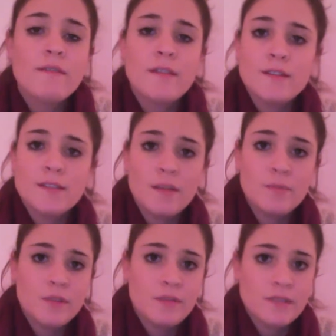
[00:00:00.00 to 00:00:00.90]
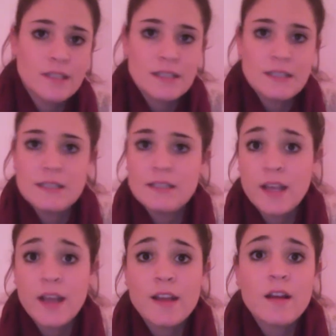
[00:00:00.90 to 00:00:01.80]
For example, if
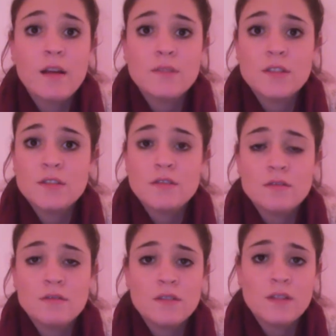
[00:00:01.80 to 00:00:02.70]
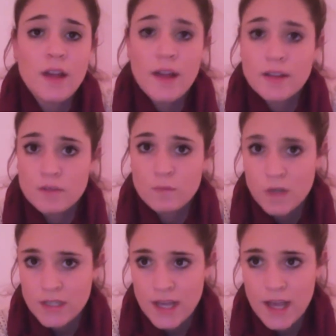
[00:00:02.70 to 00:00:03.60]
Danny comes into the classroom
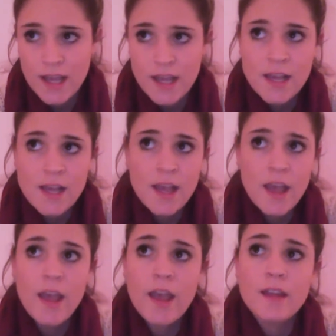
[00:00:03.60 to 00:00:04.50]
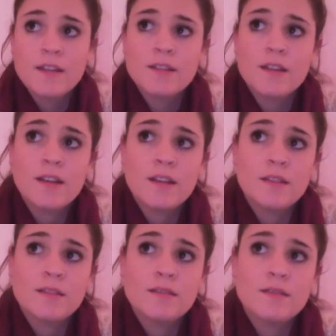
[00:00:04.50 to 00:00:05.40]
one day and
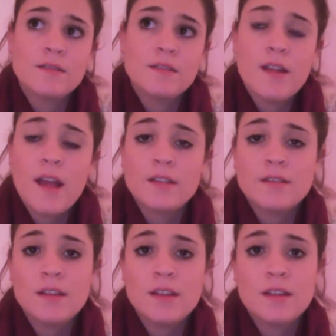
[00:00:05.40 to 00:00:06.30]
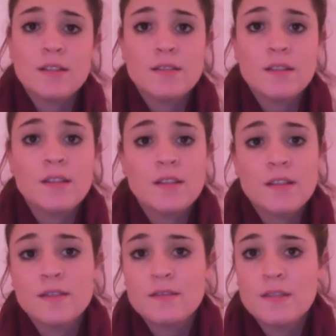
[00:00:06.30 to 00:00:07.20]
is not sitting in his seat,
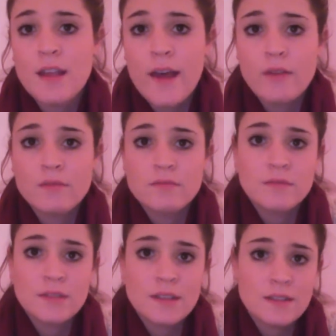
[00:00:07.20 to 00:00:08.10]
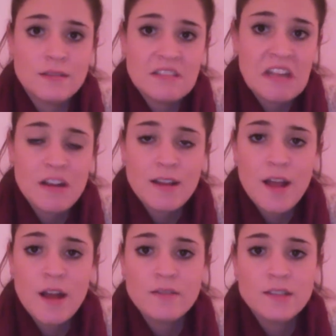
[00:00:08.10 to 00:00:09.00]
he's standing and
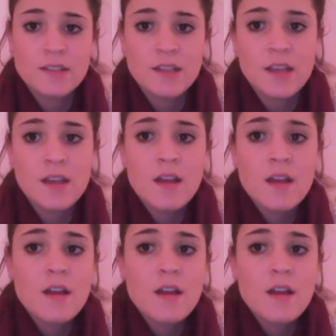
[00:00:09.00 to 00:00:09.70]
out of his seat,